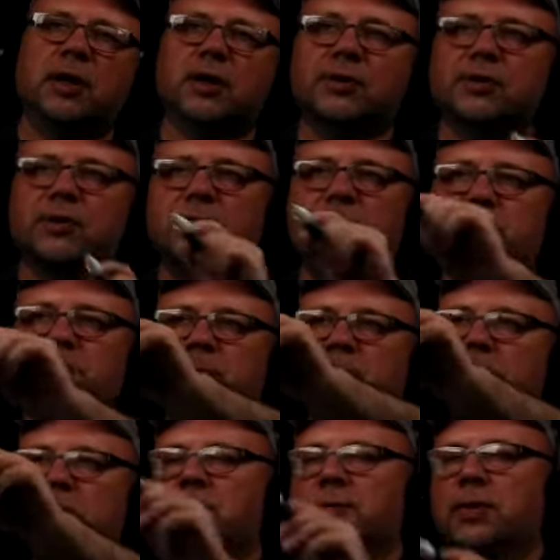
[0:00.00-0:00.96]
So first we're
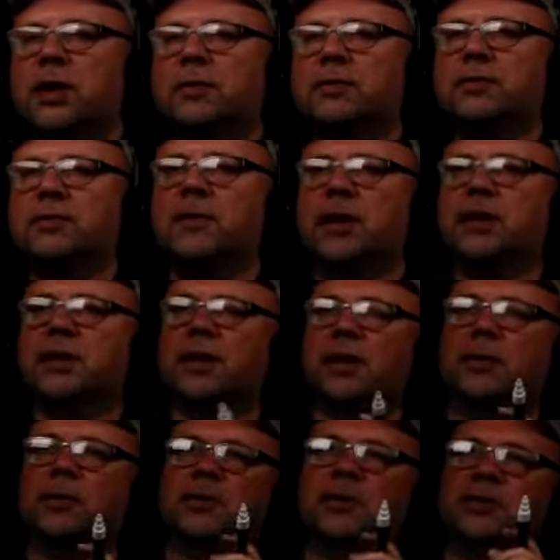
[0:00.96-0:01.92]
going to have to find
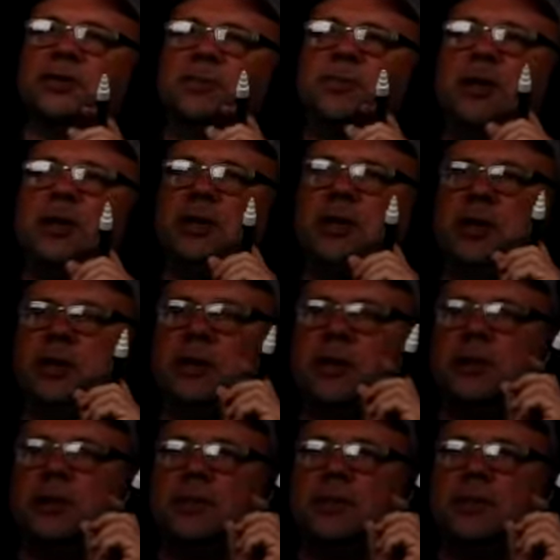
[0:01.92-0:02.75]
out the speed